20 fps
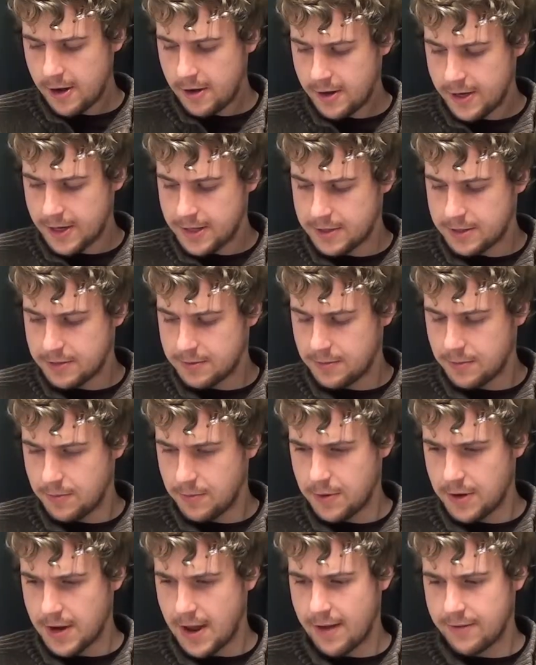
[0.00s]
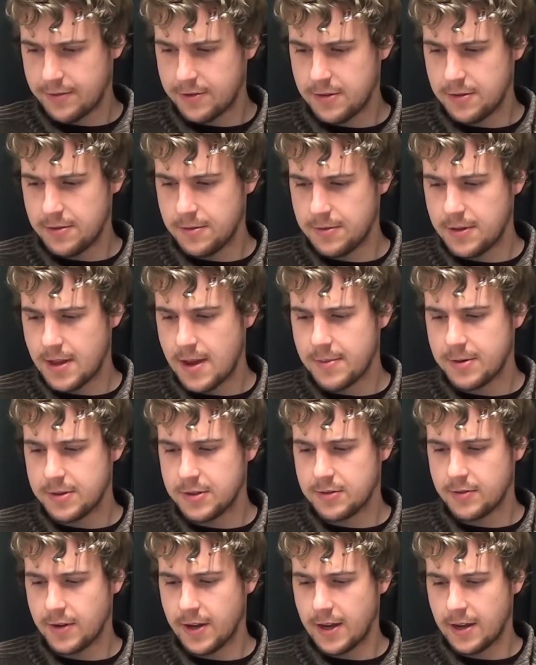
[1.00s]
eyes, would have to
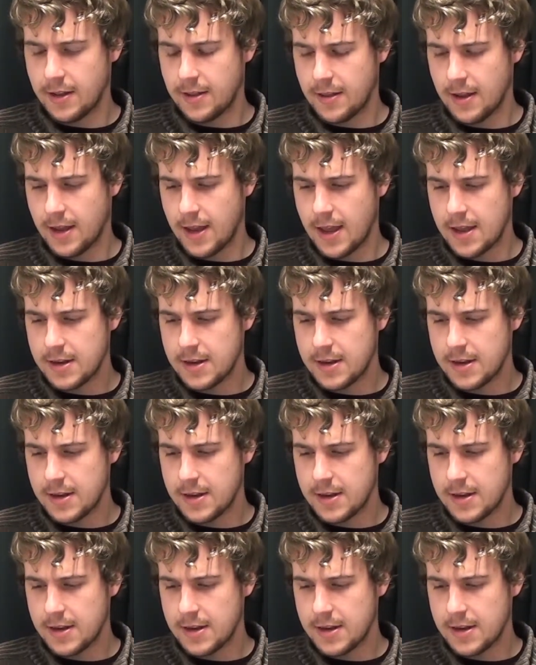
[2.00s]
demonstrate, to get